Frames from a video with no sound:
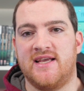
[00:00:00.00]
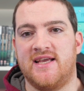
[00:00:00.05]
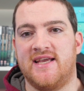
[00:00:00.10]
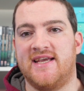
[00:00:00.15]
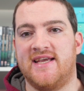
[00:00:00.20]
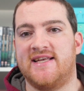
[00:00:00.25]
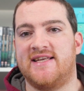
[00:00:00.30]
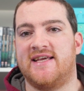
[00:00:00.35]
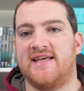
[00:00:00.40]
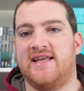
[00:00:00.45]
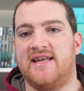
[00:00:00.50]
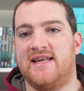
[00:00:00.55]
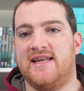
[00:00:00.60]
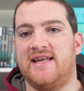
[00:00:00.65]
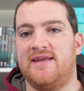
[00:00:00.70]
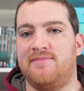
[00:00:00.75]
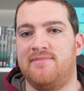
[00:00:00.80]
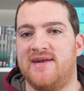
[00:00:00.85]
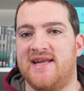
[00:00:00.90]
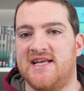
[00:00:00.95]
It
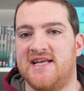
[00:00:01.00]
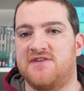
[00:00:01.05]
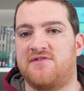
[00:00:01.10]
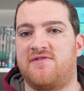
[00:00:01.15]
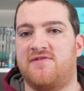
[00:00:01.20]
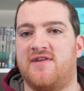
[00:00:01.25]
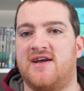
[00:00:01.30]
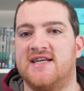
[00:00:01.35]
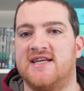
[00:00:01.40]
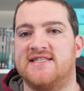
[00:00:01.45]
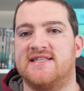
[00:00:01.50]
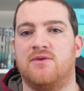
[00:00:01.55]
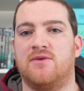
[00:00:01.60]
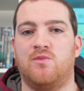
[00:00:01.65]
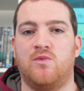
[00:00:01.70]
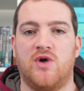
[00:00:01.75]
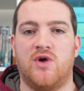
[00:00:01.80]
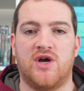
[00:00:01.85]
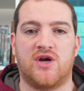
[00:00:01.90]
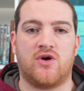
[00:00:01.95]
eliminates flies that
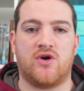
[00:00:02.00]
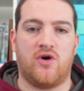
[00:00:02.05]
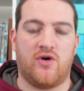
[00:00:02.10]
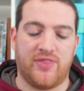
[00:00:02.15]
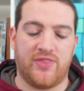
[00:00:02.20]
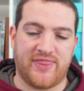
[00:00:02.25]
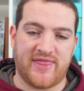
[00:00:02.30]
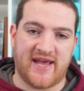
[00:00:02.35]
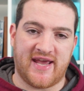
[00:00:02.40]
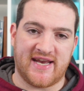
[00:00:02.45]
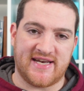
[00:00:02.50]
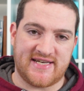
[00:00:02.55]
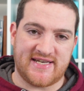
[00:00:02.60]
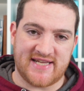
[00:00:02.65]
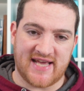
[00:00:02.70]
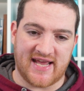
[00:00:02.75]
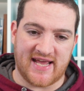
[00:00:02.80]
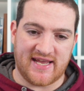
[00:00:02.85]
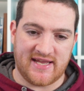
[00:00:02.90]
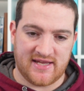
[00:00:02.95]
work on their
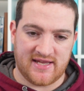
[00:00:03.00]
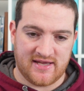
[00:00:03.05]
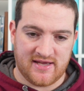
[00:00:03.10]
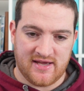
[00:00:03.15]
day.